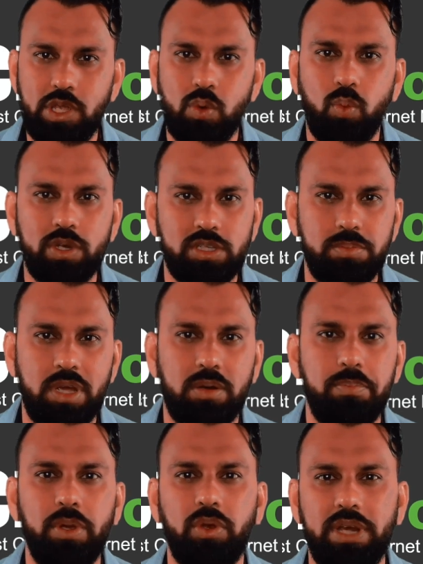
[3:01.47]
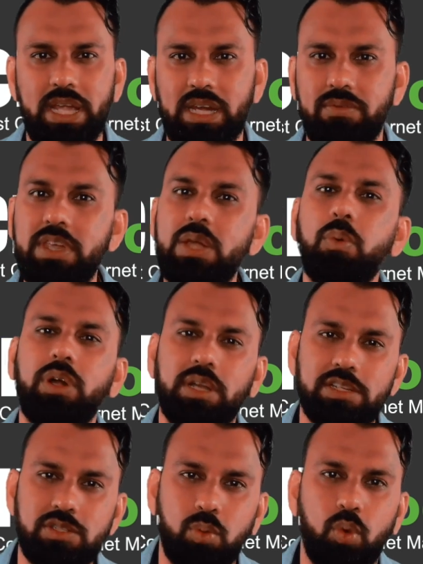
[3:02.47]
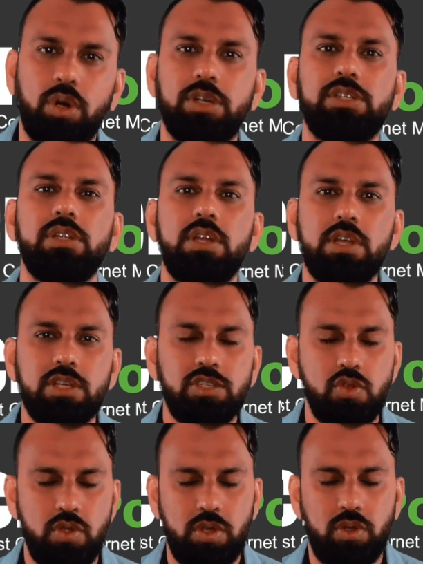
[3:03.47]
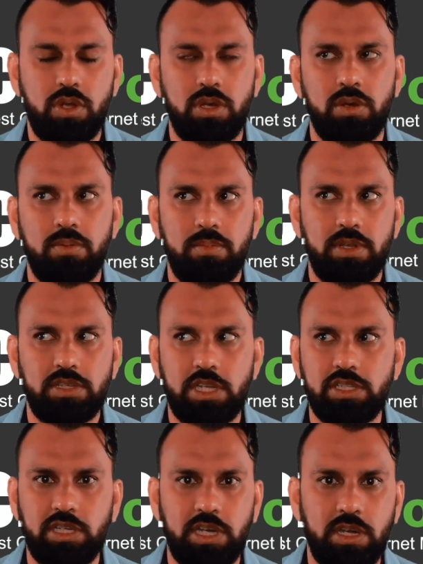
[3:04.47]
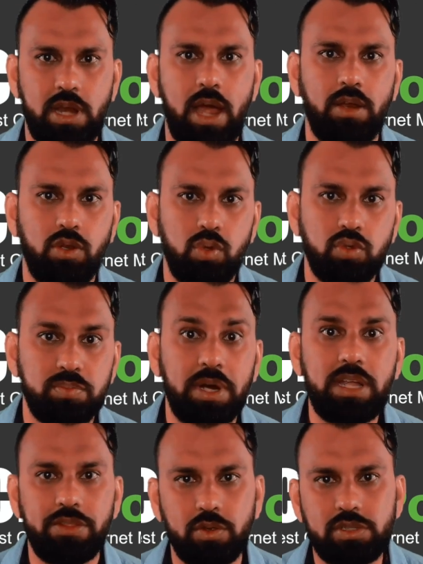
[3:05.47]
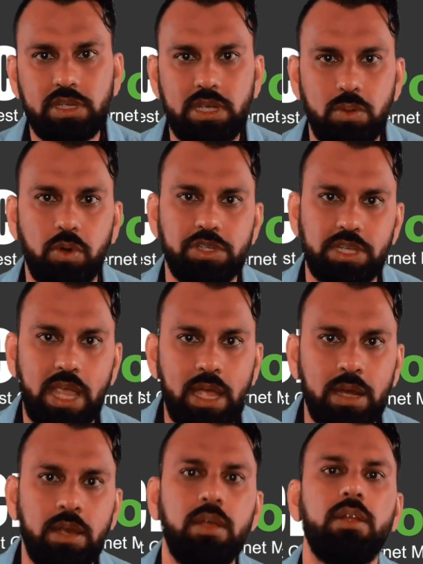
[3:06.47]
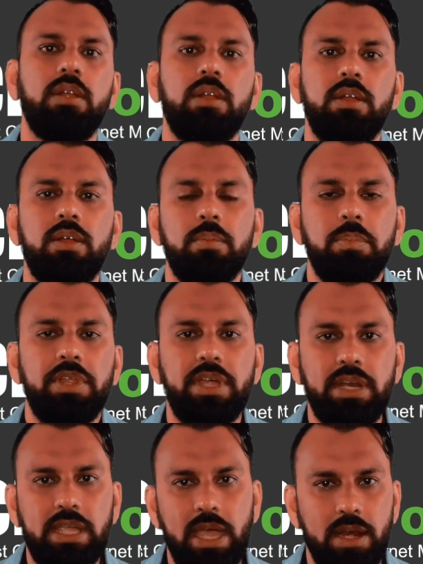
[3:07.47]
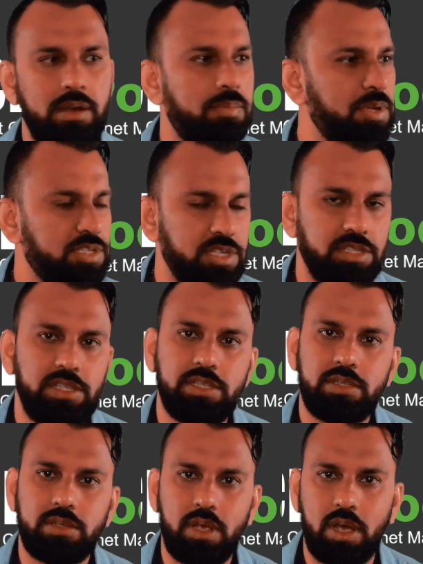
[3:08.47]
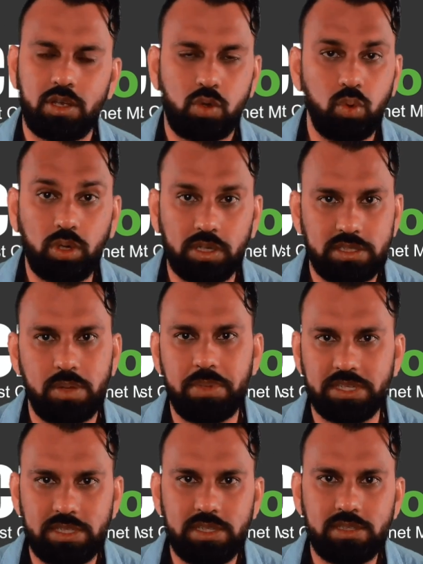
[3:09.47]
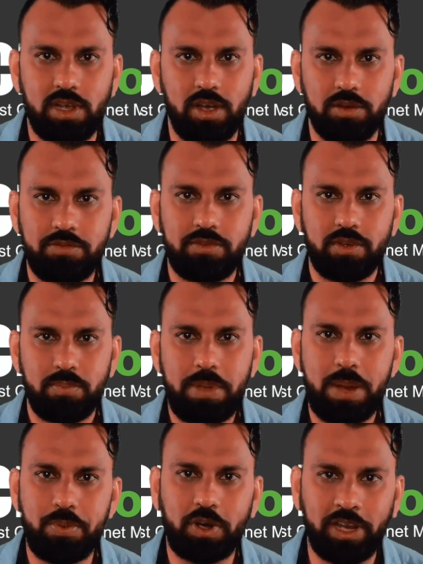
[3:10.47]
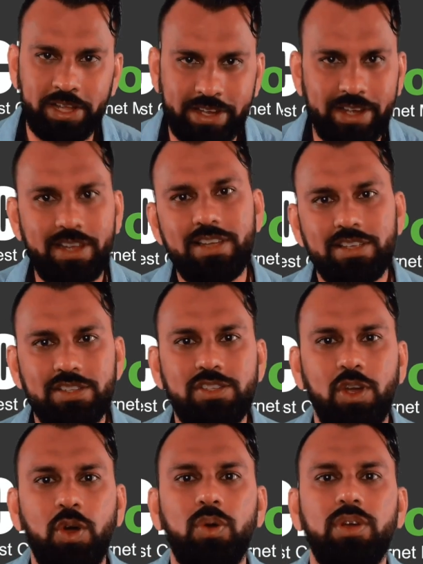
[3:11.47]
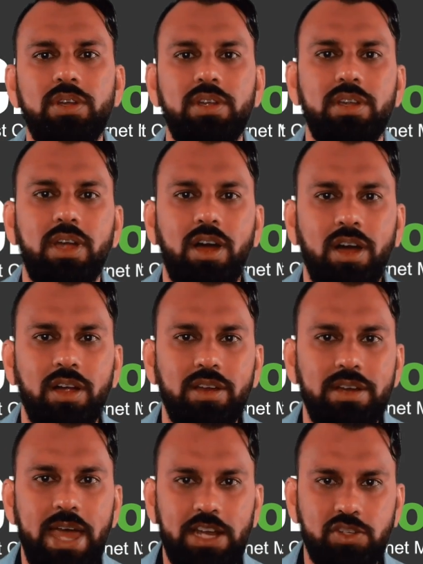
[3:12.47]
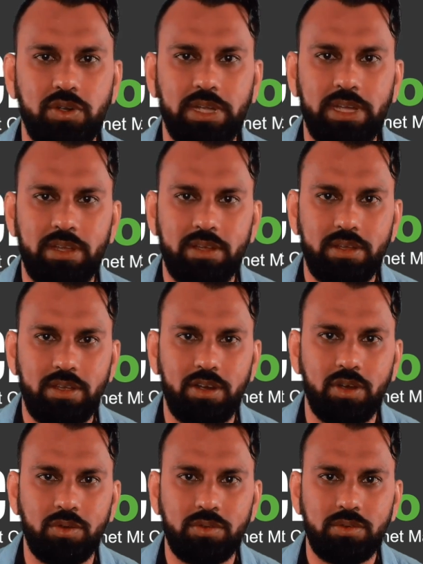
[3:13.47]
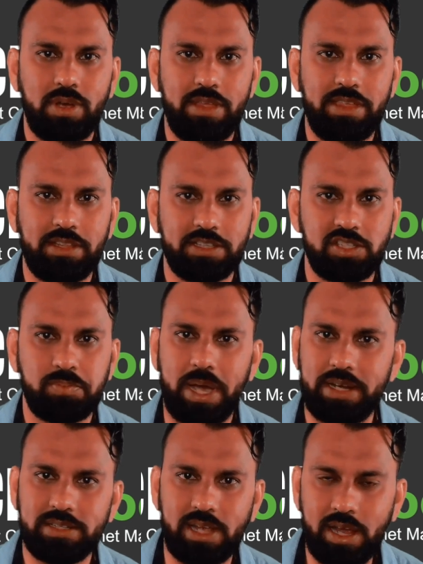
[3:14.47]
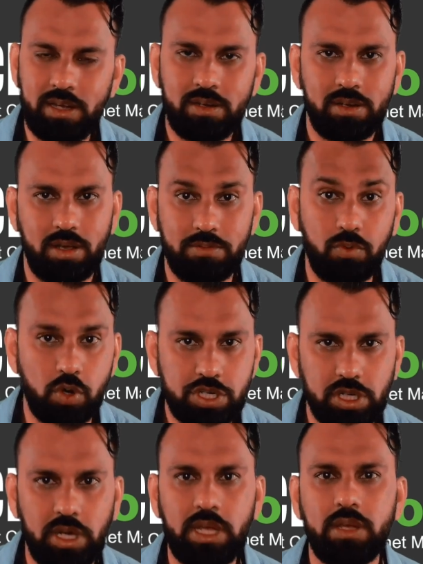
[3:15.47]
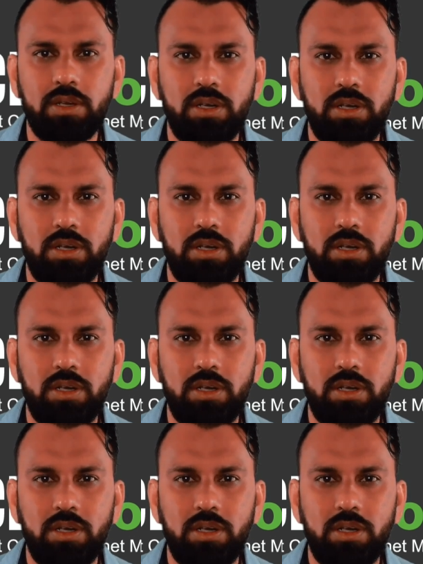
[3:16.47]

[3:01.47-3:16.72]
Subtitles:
you want to be able to build a negative keyword list towards, so you can essentially not lose money on those keywords again. But then again, Google is in the business of pay-per-click. So naturally, I think this is by design, unfortunately.